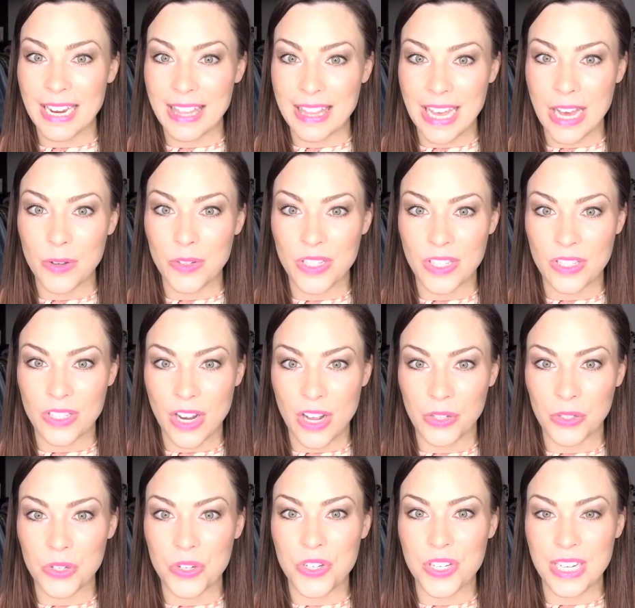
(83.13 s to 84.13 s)

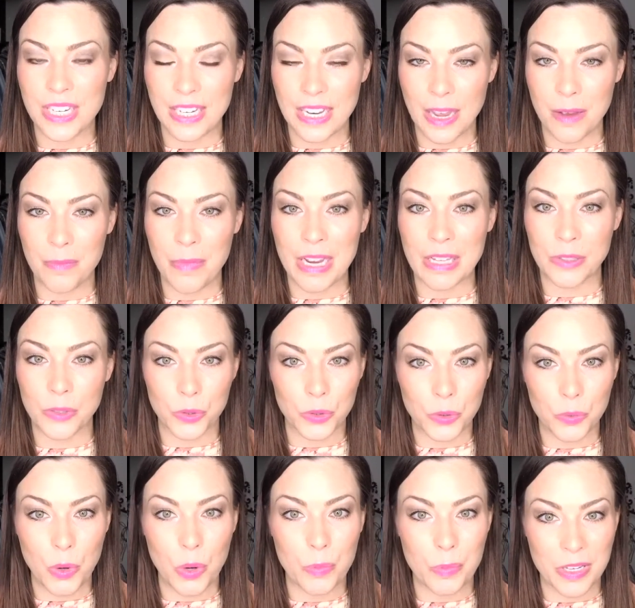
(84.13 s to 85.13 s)
$8,000 to get my
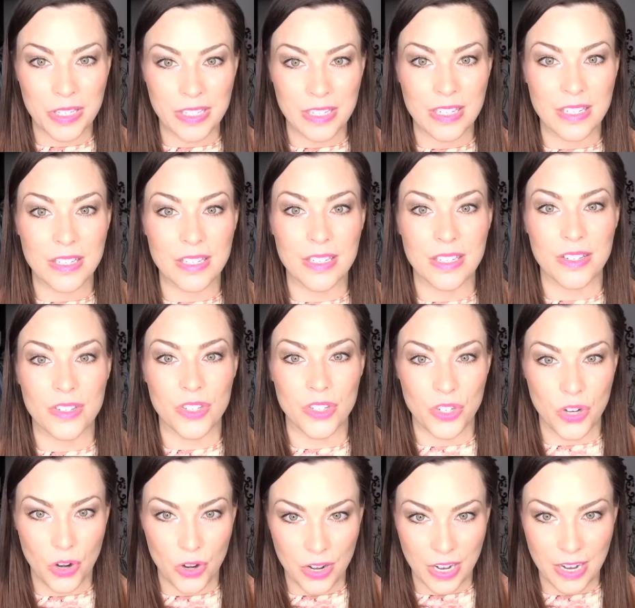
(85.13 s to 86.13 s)
LuLaRoe business
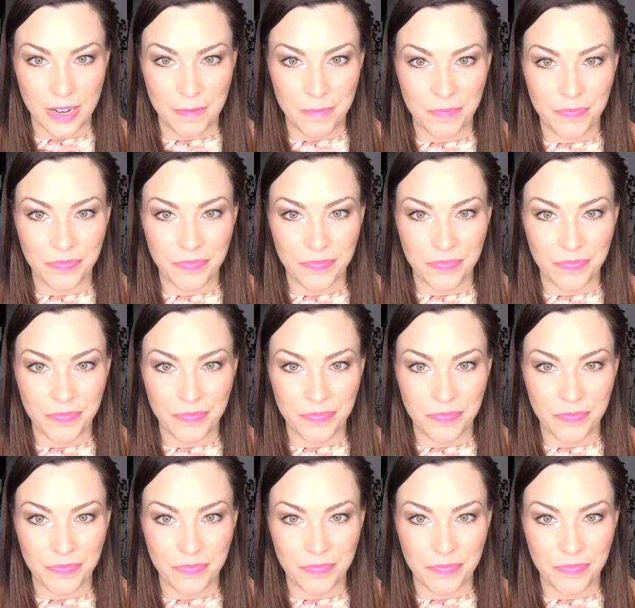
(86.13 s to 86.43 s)
started.